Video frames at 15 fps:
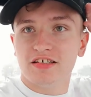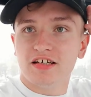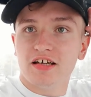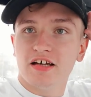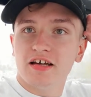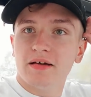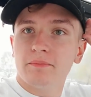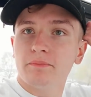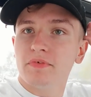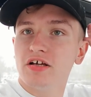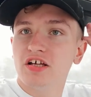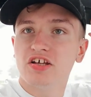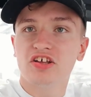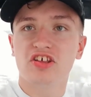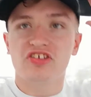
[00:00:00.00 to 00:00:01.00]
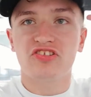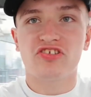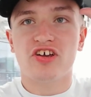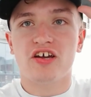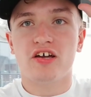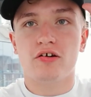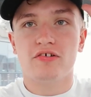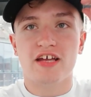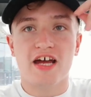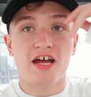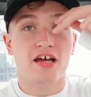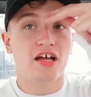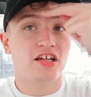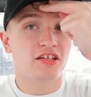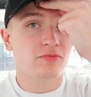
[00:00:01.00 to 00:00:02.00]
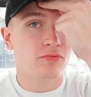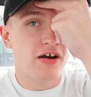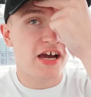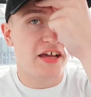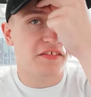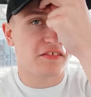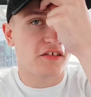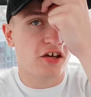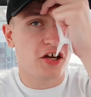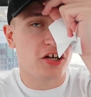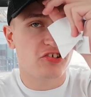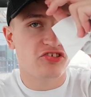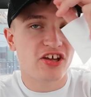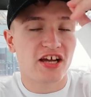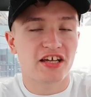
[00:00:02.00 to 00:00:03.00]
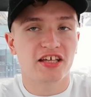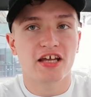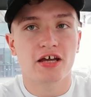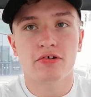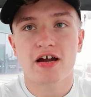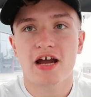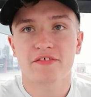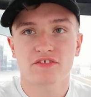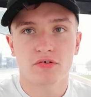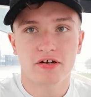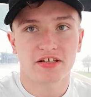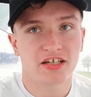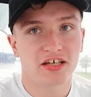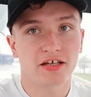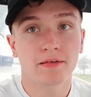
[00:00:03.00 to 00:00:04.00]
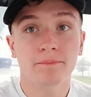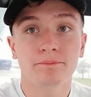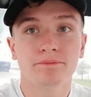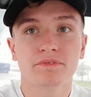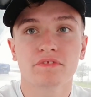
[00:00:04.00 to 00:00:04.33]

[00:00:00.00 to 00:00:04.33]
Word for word: Um, so yeah, and why does her just hanging out? I have no idea.